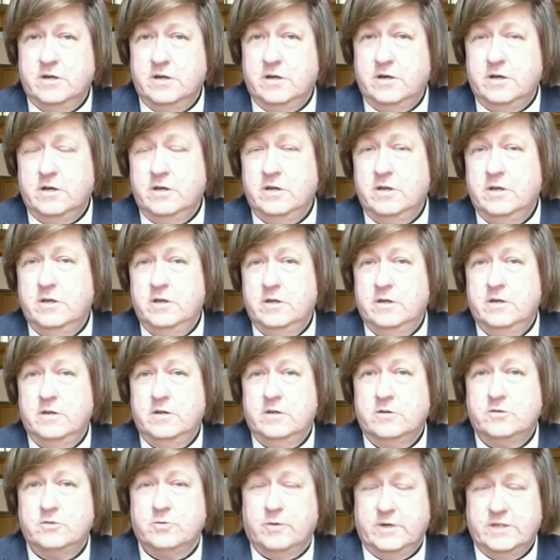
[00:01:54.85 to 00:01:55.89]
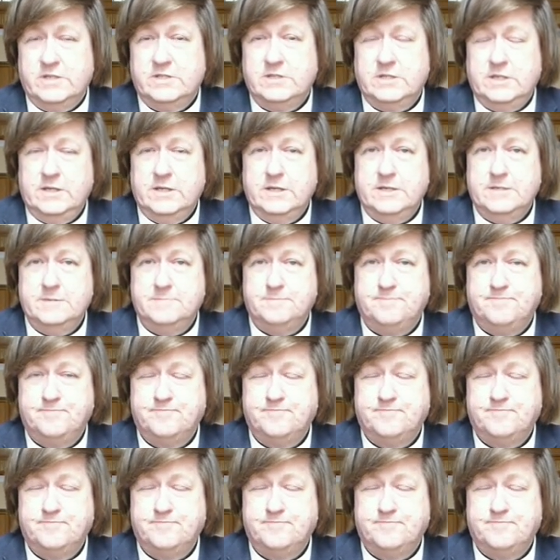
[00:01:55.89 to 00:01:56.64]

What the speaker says: are twice a year.